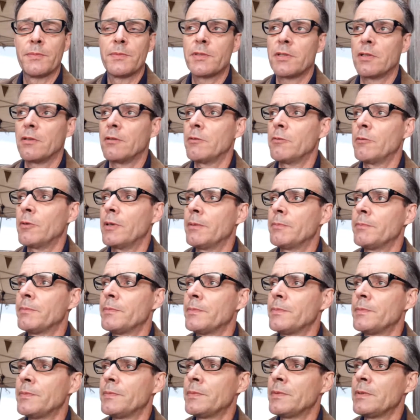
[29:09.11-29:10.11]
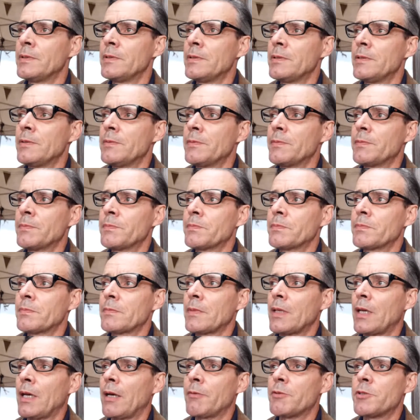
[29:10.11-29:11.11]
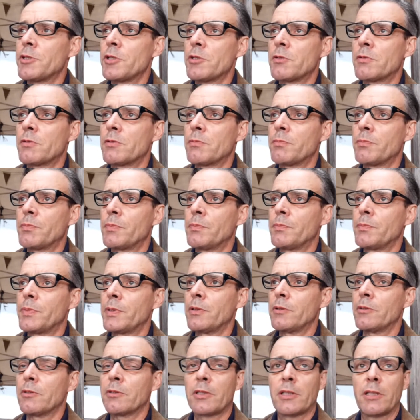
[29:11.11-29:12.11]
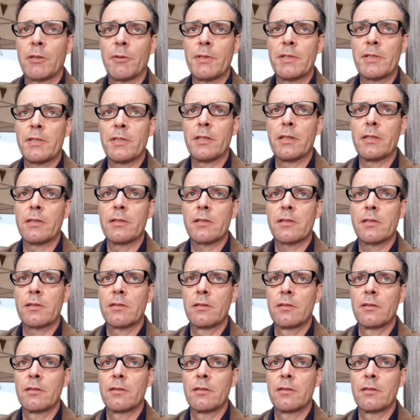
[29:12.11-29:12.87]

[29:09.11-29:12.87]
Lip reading: So that was just pure coincidence.